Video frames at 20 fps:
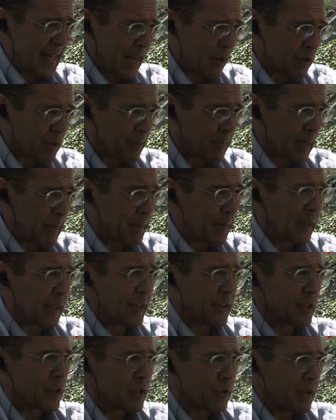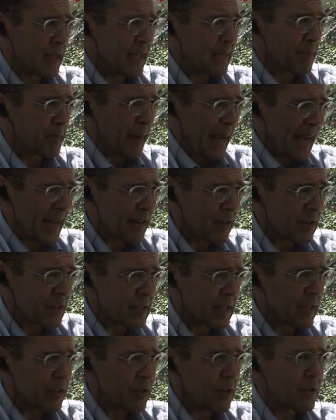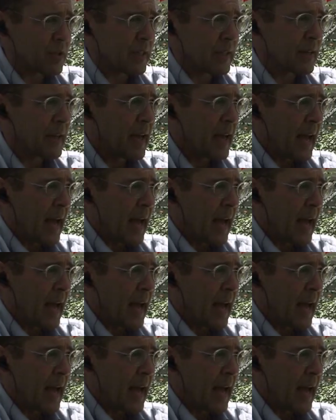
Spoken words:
out to people on the street, banners that you can